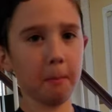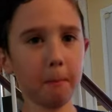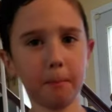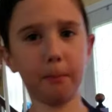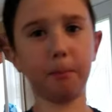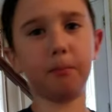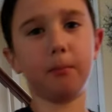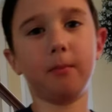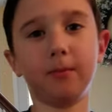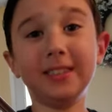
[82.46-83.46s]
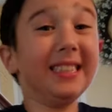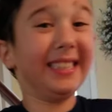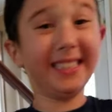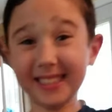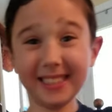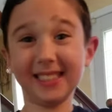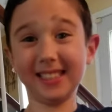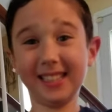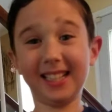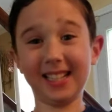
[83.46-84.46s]
Now smile and hold
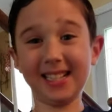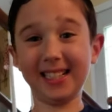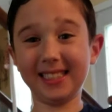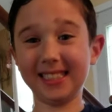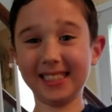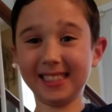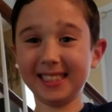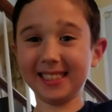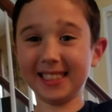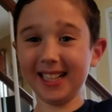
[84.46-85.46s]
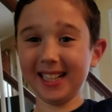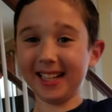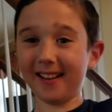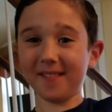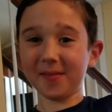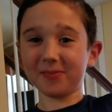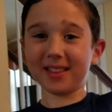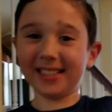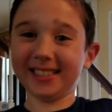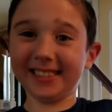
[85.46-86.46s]
up the product. There you
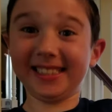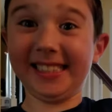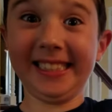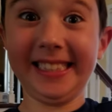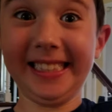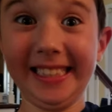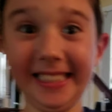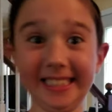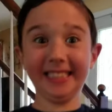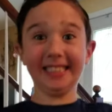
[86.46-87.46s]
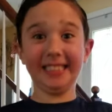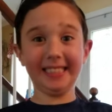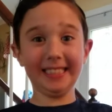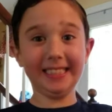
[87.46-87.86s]
go. Thumbs up.